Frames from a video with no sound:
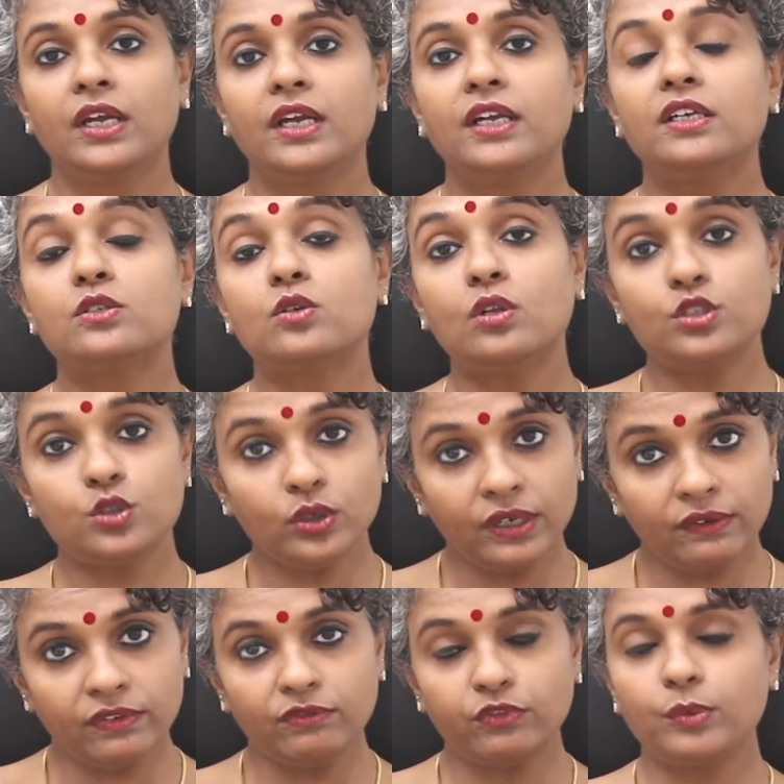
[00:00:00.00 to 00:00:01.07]
It is also
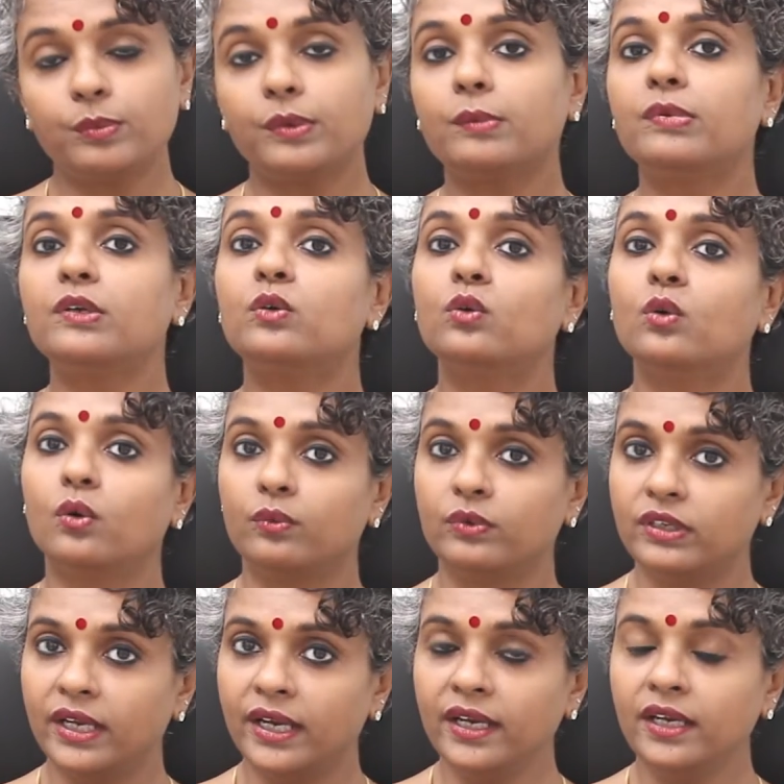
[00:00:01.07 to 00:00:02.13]
given for people who
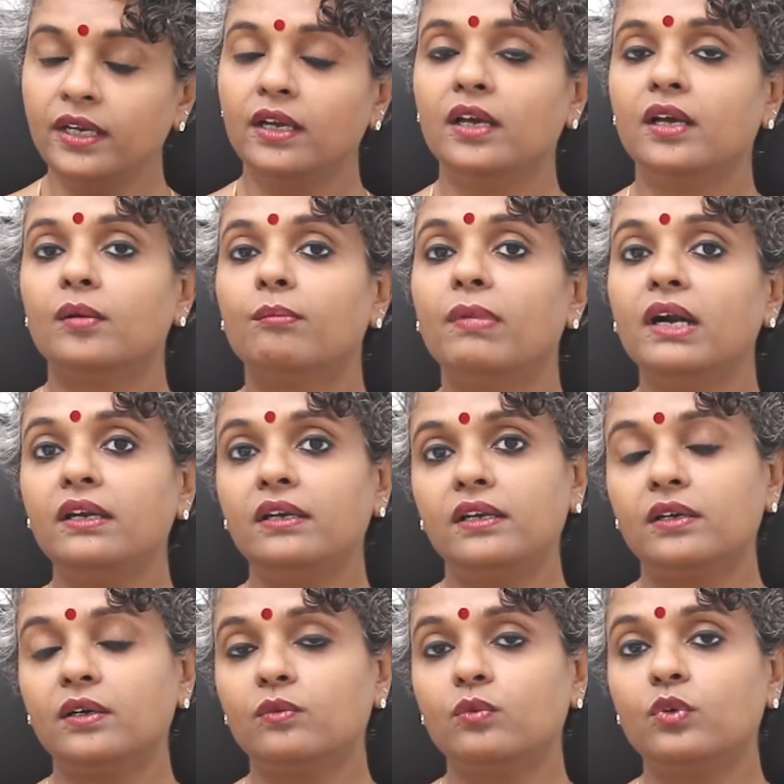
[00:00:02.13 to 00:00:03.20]
ovulate
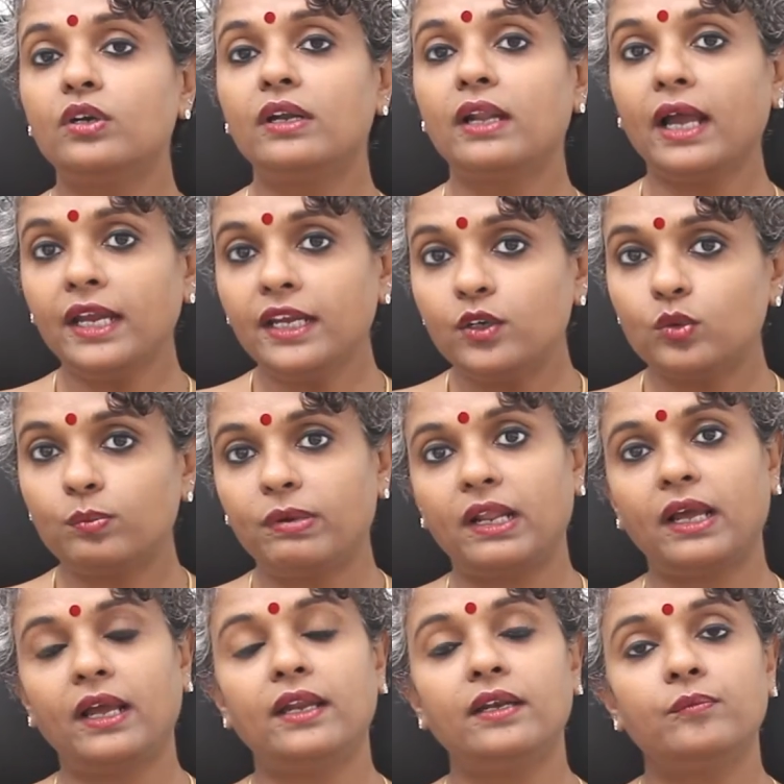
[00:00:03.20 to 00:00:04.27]
but would like to
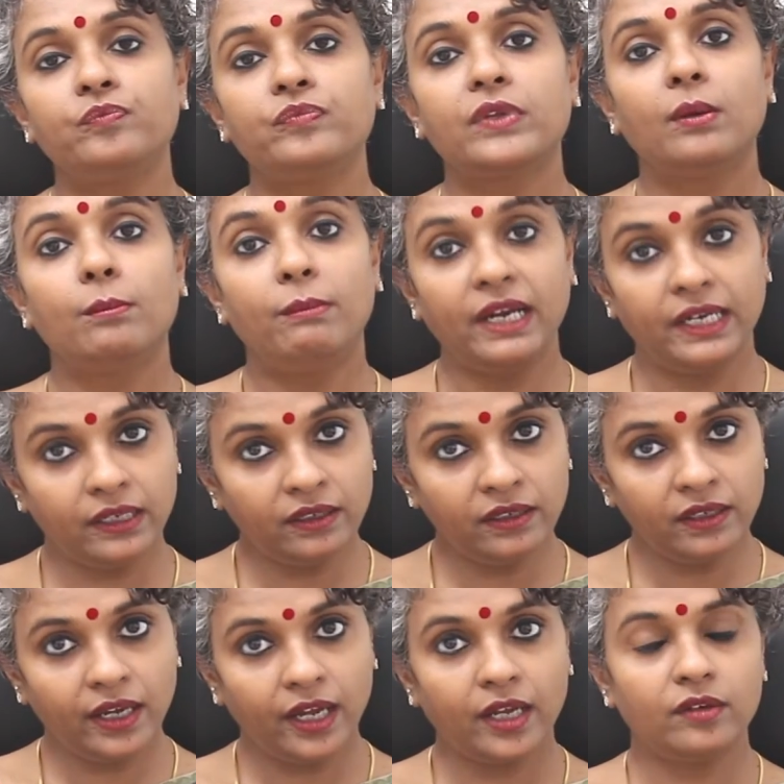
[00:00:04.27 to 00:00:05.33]
plan
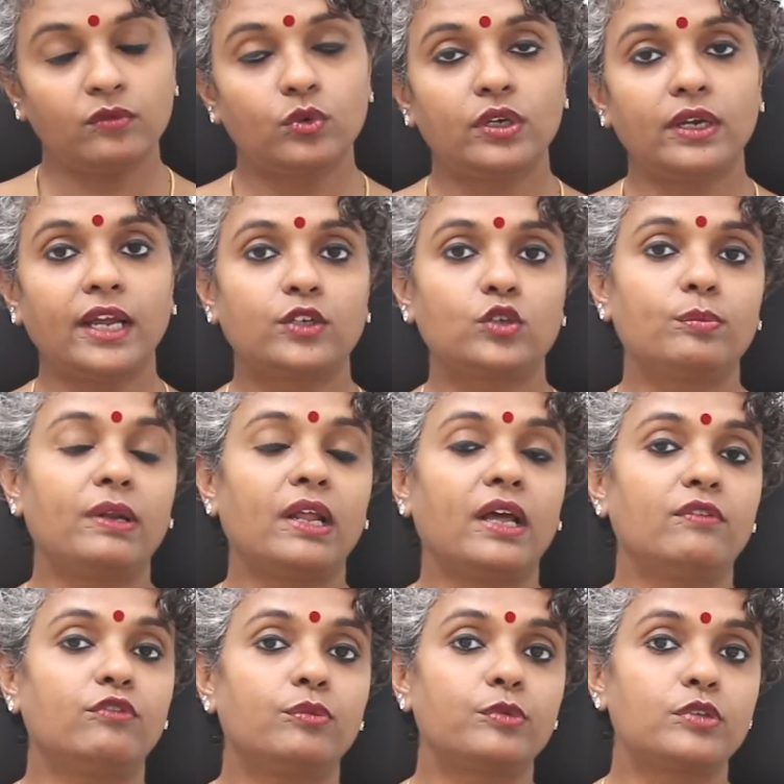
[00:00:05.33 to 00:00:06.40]
better and would like to
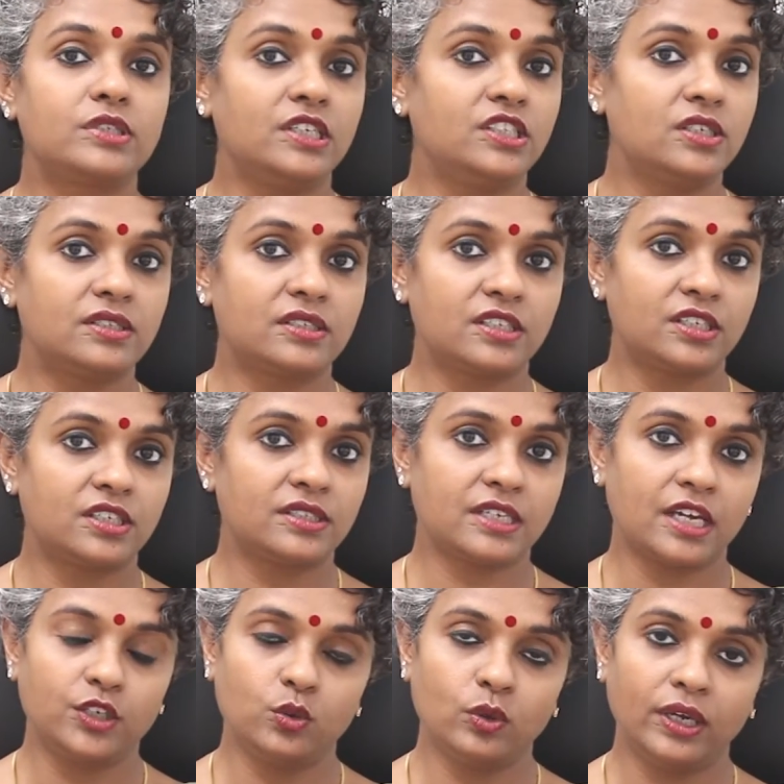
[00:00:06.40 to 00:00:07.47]
plan for procedures such as
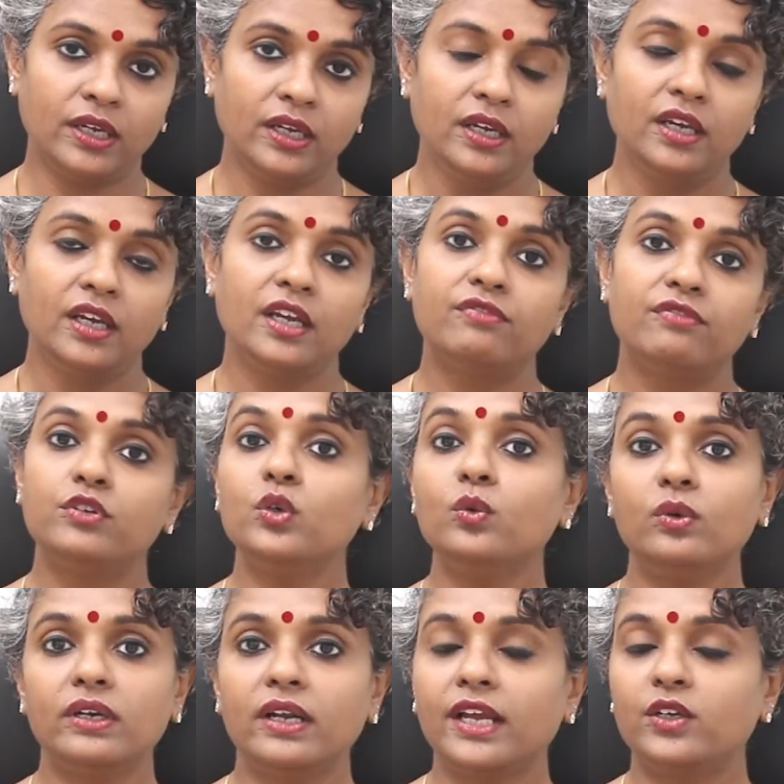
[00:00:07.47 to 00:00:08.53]
IUI. If you
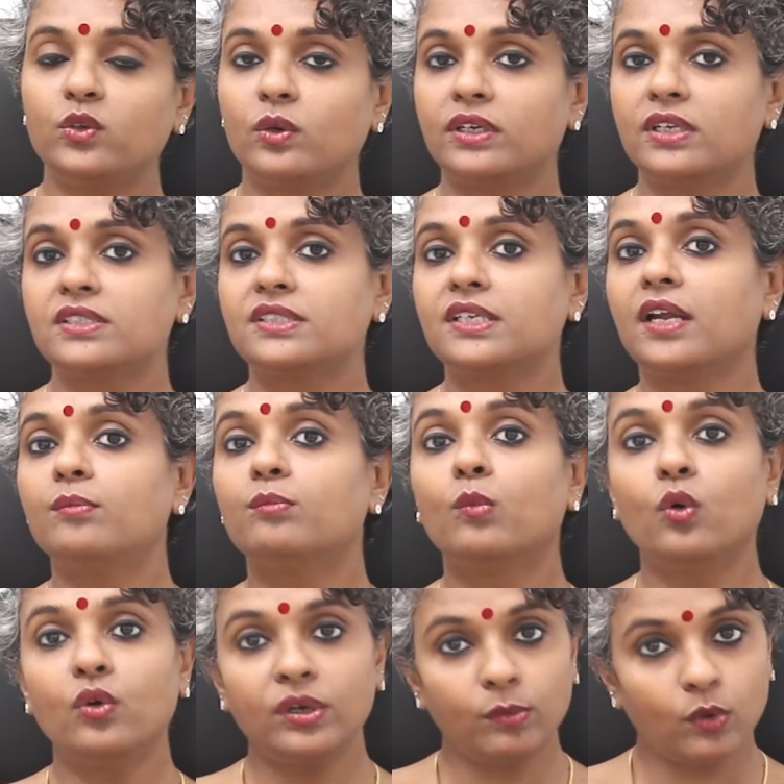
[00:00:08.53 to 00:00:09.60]
would like to understand
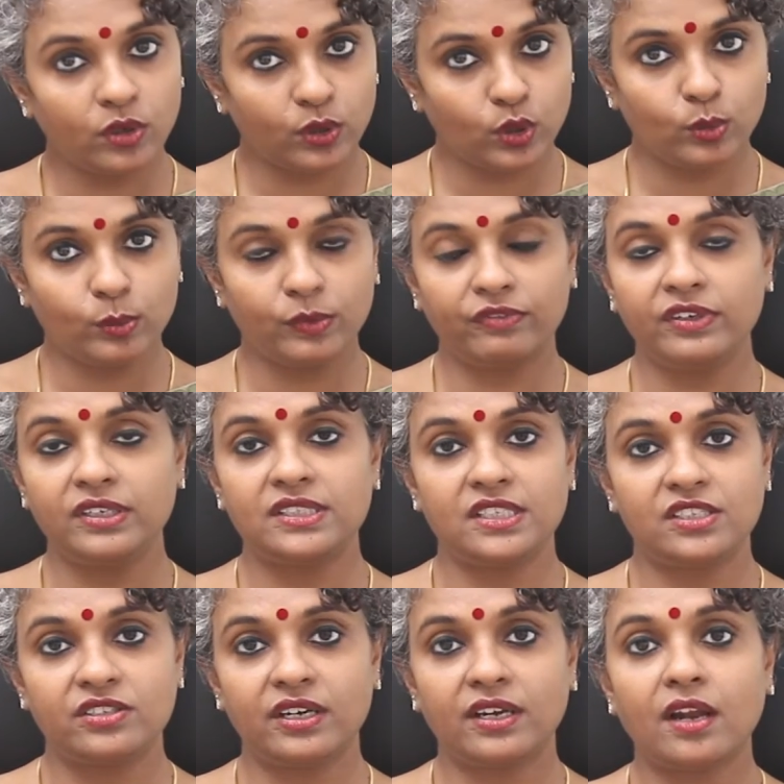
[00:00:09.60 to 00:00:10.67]
more about clomiphene
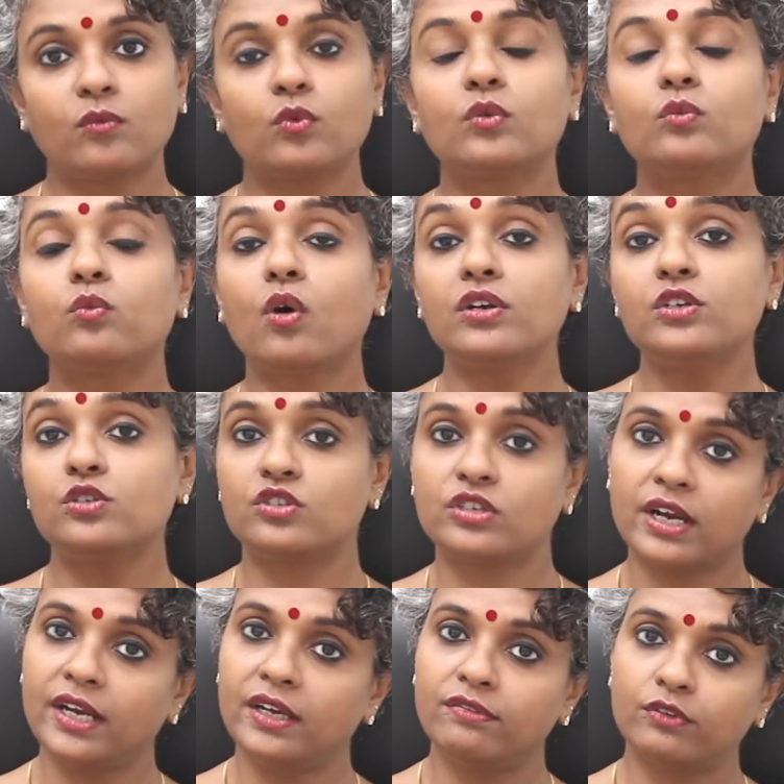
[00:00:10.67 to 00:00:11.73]
citrate and would want to
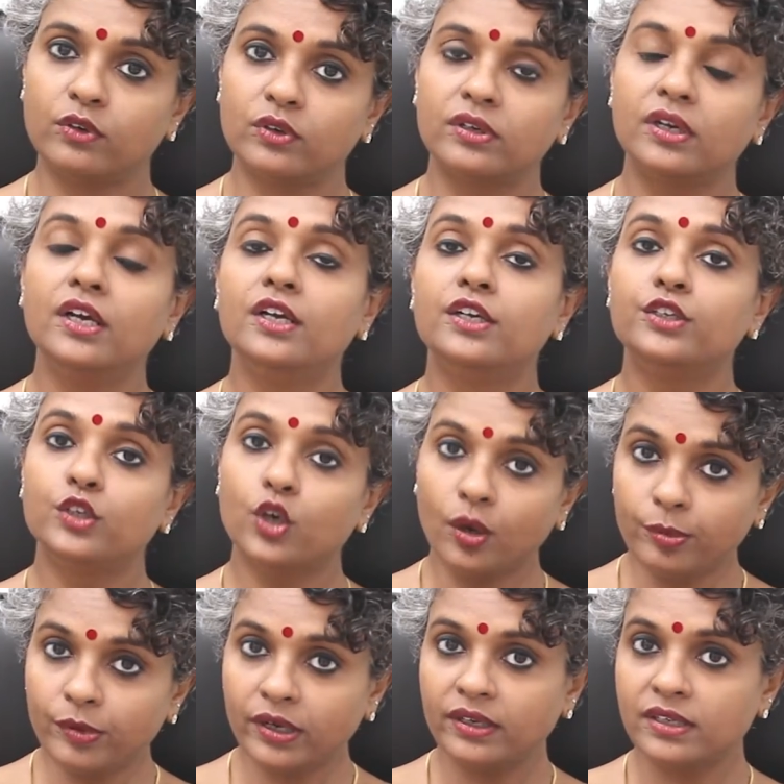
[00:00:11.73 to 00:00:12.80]
try it for your
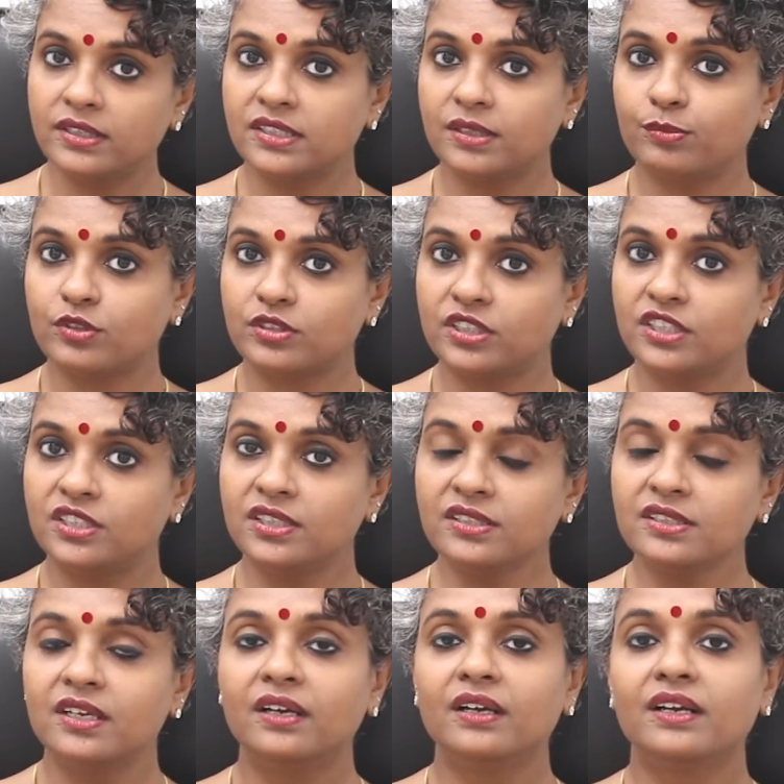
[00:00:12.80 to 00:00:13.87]
pregnancy
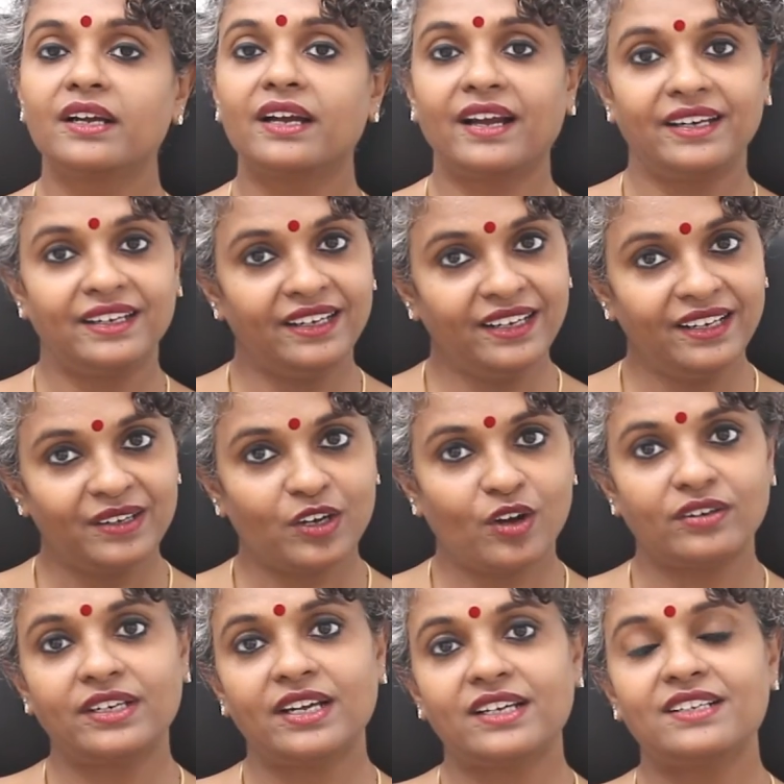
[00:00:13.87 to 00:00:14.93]
procedures, kindly
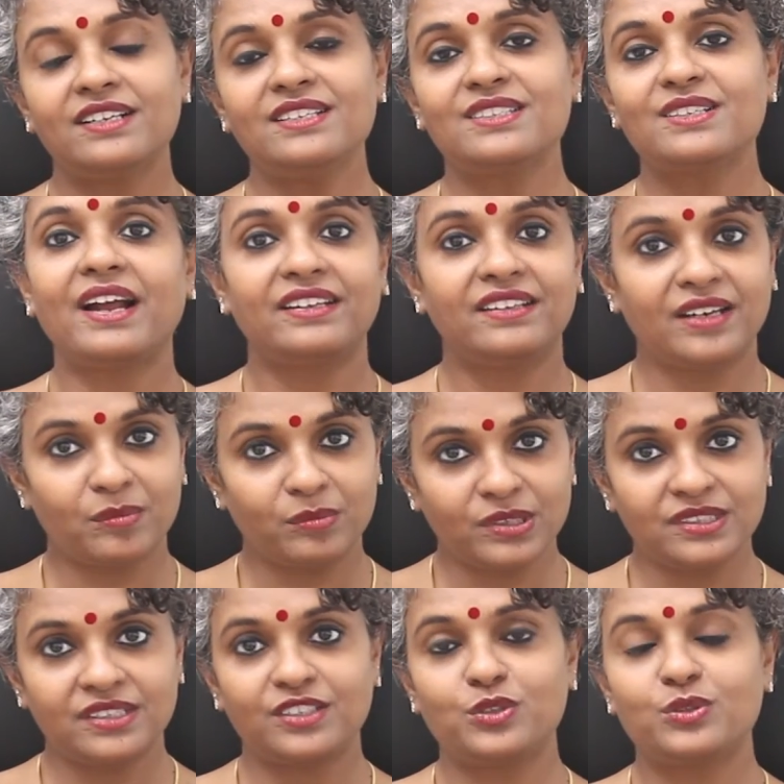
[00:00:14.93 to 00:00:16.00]
contact us at the
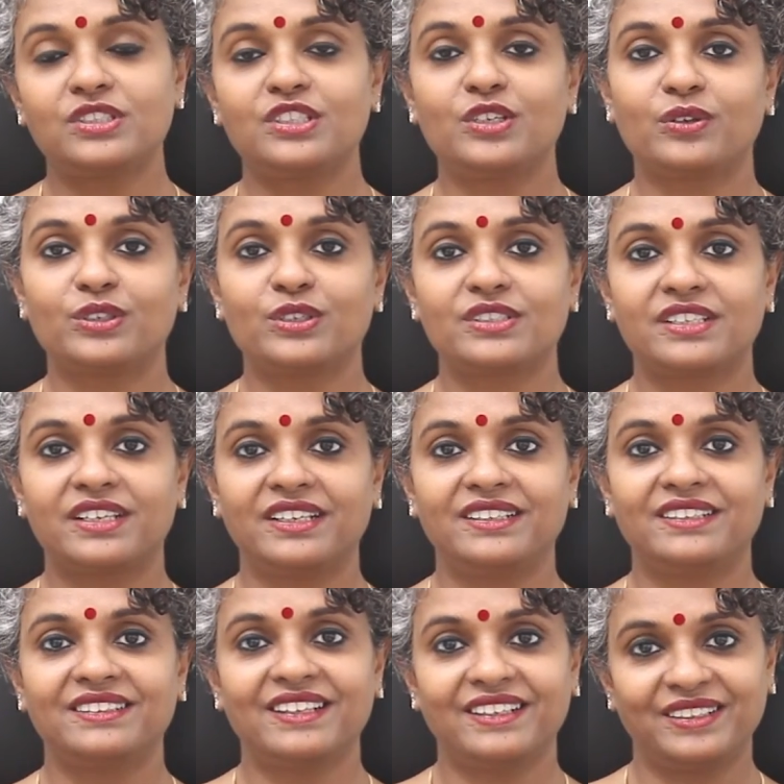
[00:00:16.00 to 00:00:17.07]
numbers that you see on your
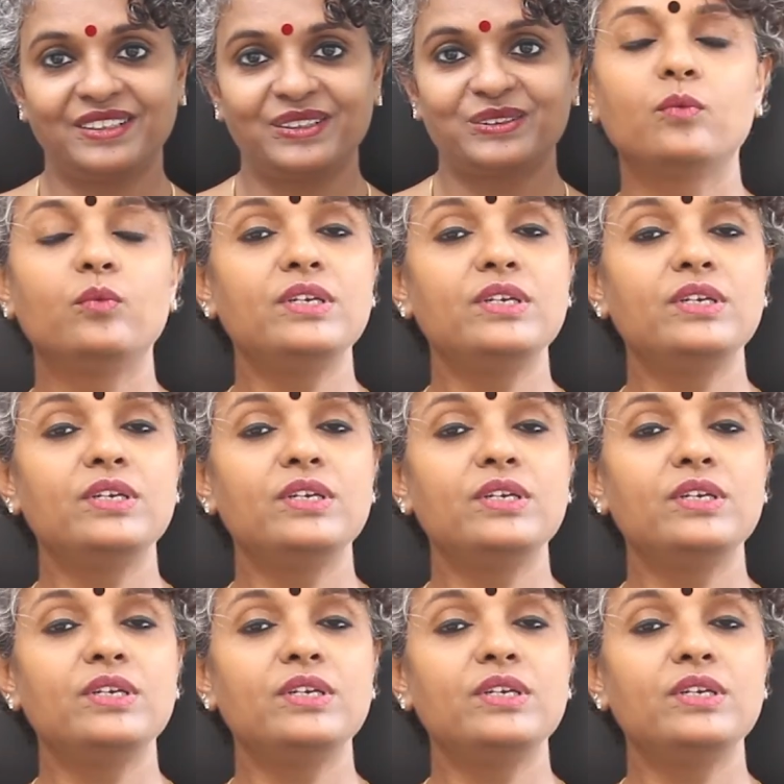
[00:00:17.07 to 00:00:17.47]
screen. Thank you.